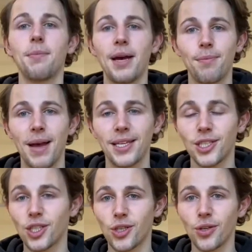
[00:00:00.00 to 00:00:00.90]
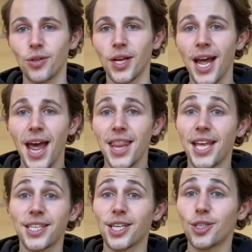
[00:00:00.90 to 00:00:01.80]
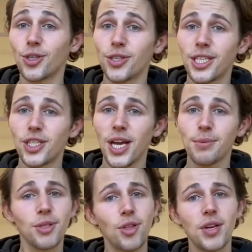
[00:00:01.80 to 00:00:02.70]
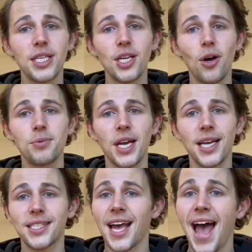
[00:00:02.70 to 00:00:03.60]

mathematics too, things like 2D shapes and 3D objects,